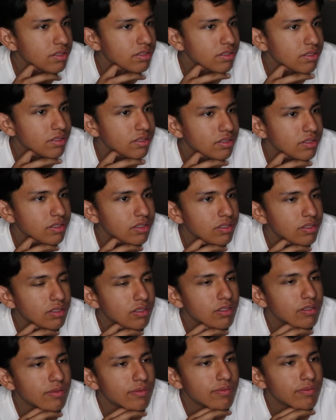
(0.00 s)

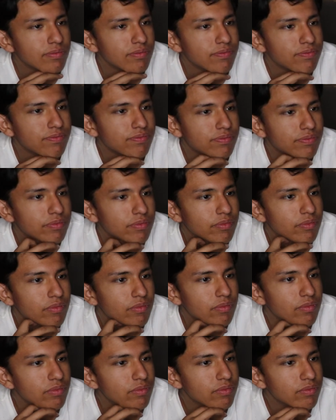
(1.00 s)

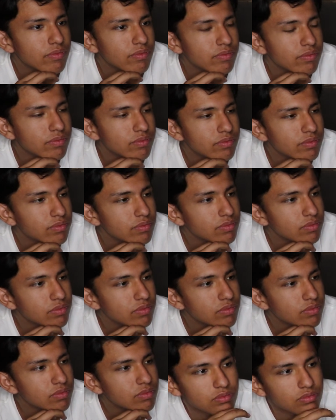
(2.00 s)

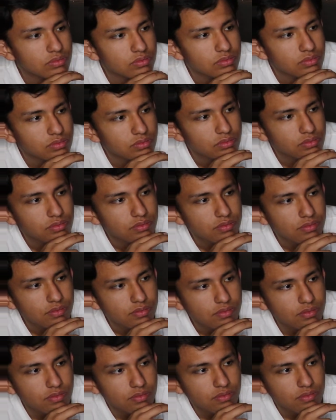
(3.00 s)

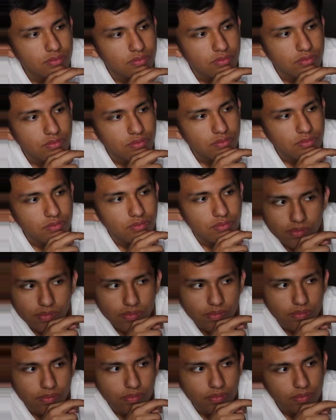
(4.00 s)

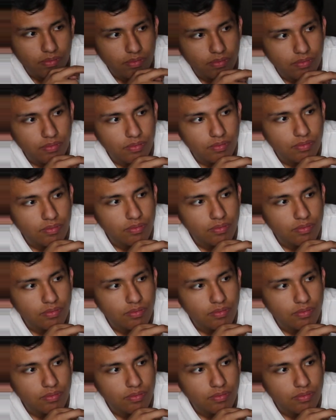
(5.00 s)
[no speech]